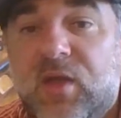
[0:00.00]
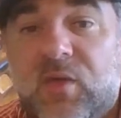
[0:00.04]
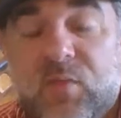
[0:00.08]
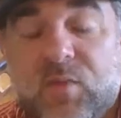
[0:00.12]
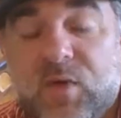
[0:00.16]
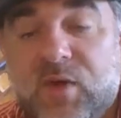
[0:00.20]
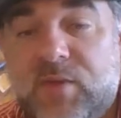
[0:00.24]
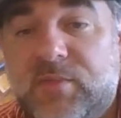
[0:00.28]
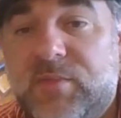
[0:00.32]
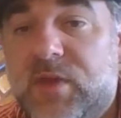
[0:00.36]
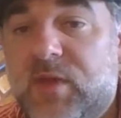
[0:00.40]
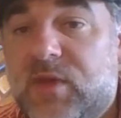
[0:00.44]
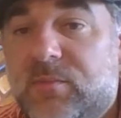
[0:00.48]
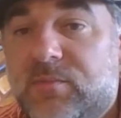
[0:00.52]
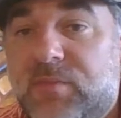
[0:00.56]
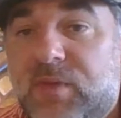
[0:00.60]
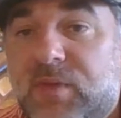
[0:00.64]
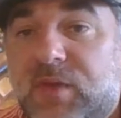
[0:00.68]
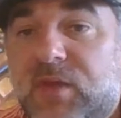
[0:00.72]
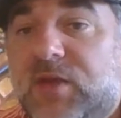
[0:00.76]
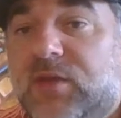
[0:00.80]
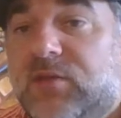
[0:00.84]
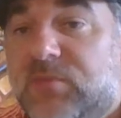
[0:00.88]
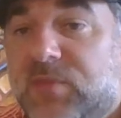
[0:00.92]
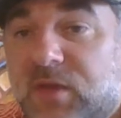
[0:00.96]
want to be
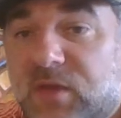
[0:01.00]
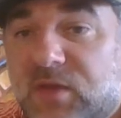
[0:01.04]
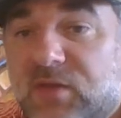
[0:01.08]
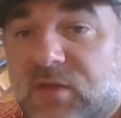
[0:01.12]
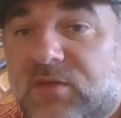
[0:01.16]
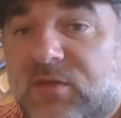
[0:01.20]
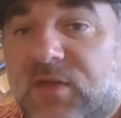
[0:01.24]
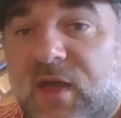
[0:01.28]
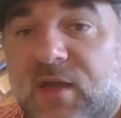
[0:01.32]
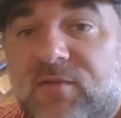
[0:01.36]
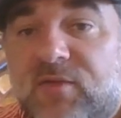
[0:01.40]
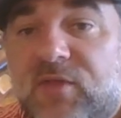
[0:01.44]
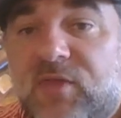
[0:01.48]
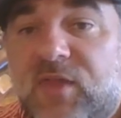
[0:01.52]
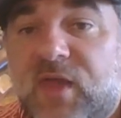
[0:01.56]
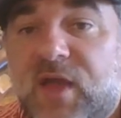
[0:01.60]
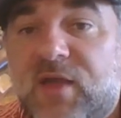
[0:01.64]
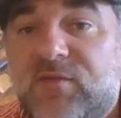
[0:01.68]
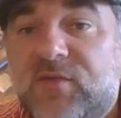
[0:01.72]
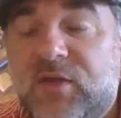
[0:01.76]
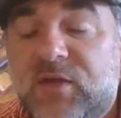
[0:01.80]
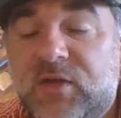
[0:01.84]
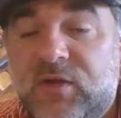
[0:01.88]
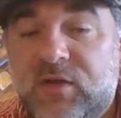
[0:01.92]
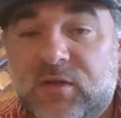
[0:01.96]
competing because they have a
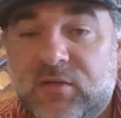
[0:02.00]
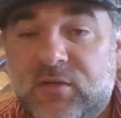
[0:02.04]
livelihood.